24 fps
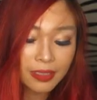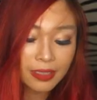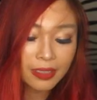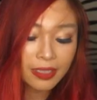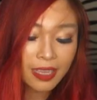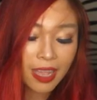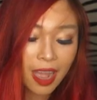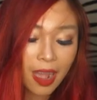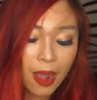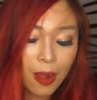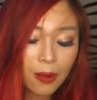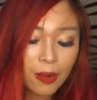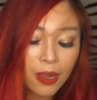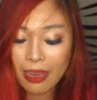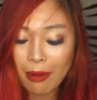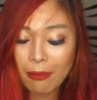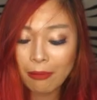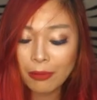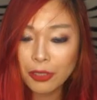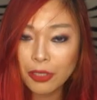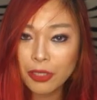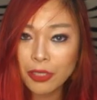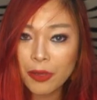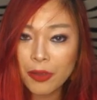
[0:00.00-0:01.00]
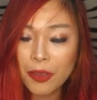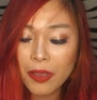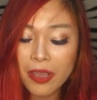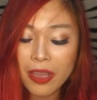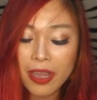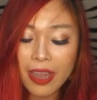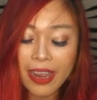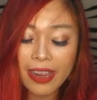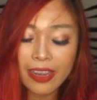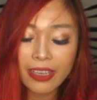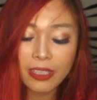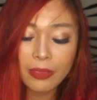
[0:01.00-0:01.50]
Now I will show you
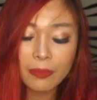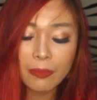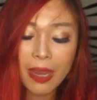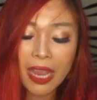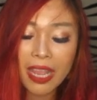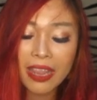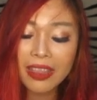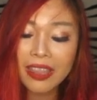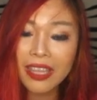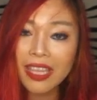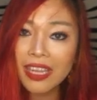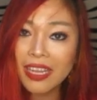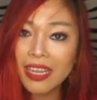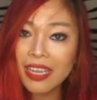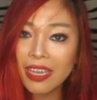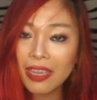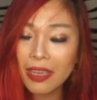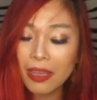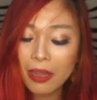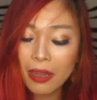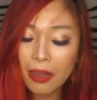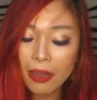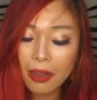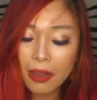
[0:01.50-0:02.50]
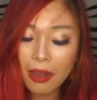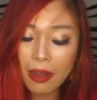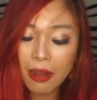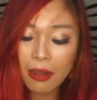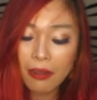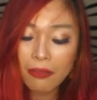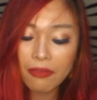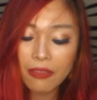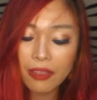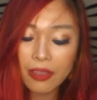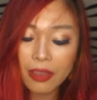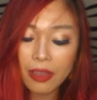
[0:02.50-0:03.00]
guys my lily
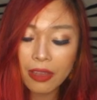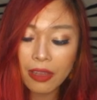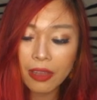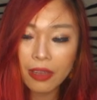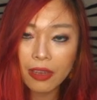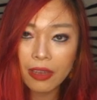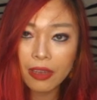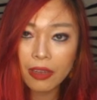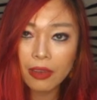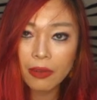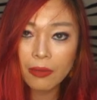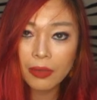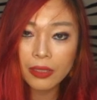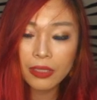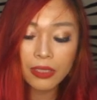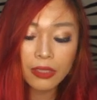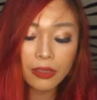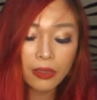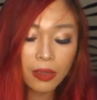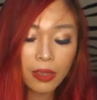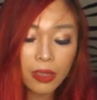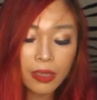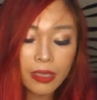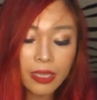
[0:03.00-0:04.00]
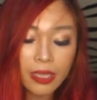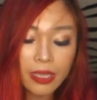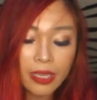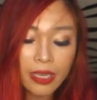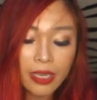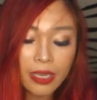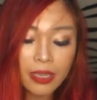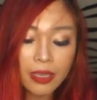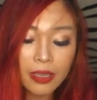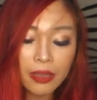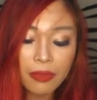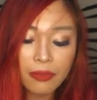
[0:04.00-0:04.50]
of the, what's it called? The
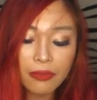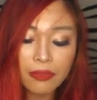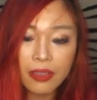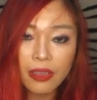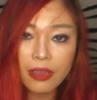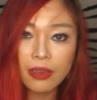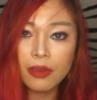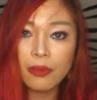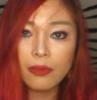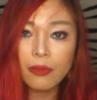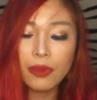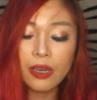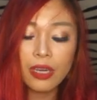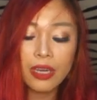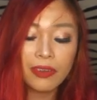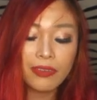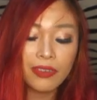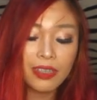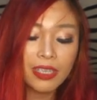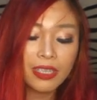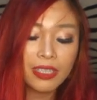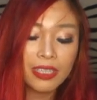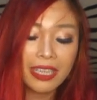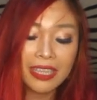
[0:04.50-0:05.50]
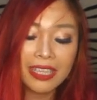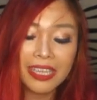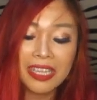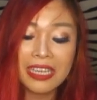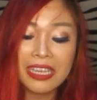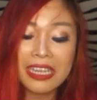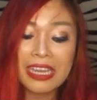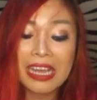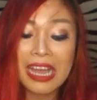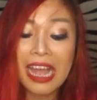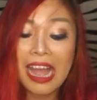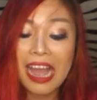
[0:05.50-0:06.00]
lily of the whatever. The
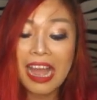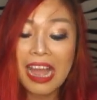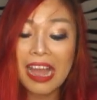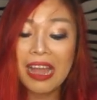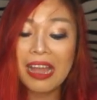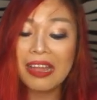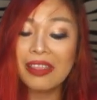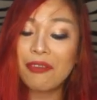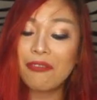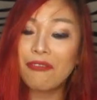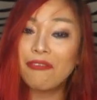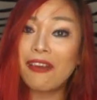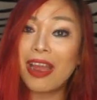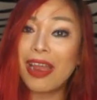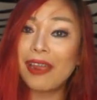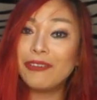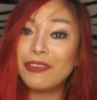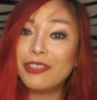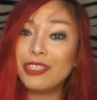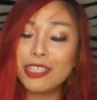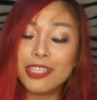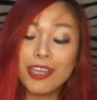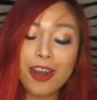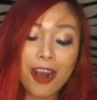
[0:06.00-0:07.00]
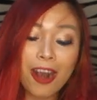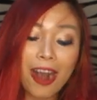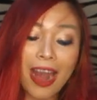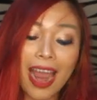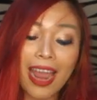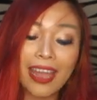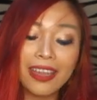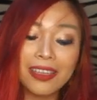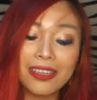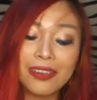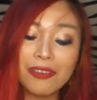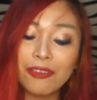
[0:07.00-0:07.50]
lily, the five-star
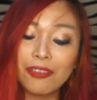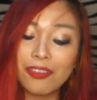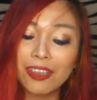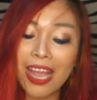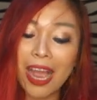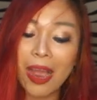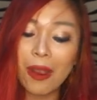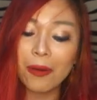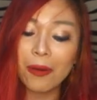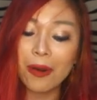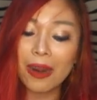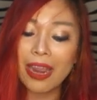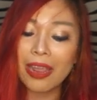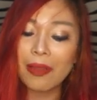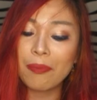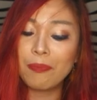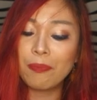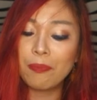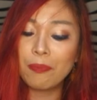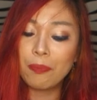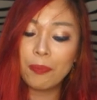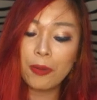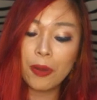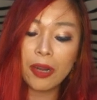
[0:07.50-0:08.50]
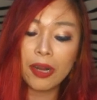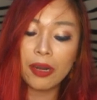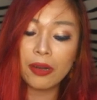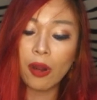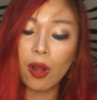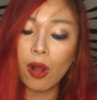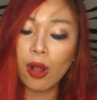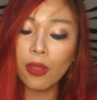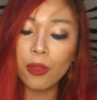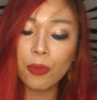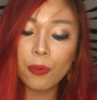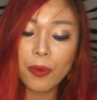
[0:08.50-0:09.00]
island flower. I put it
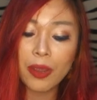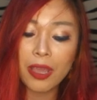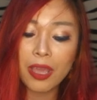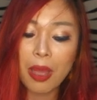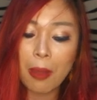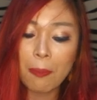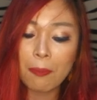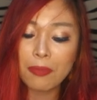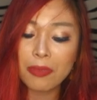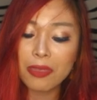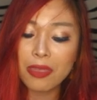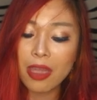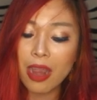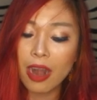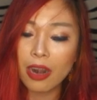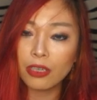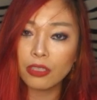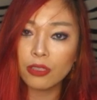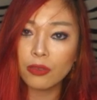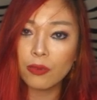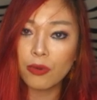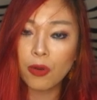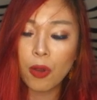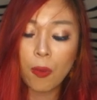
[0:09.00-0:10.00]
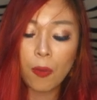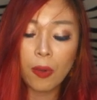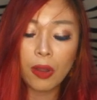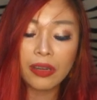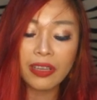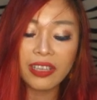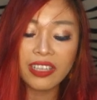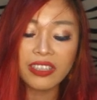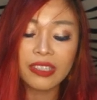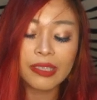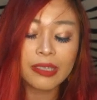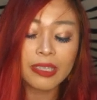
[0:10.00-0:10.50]
all the way up there so no
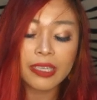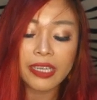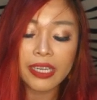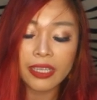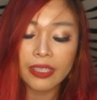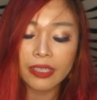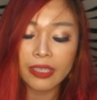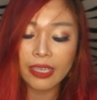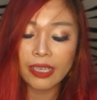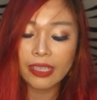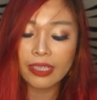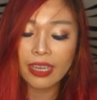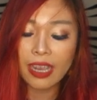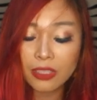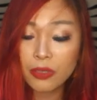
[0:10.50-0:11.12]
one can steal it.